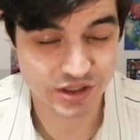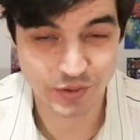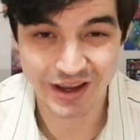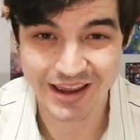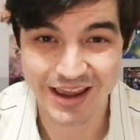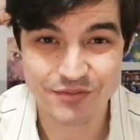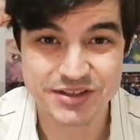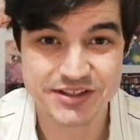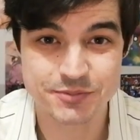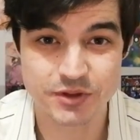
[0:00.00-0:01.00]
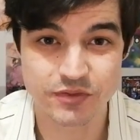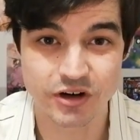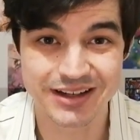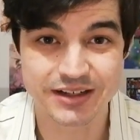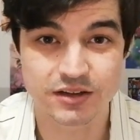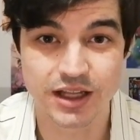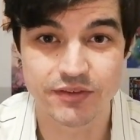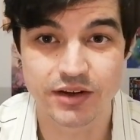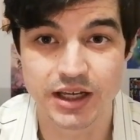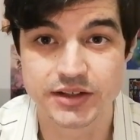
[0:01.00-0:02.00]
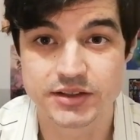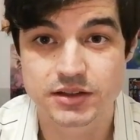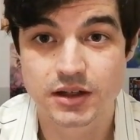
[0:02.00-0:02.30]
So ever since being very little, I've had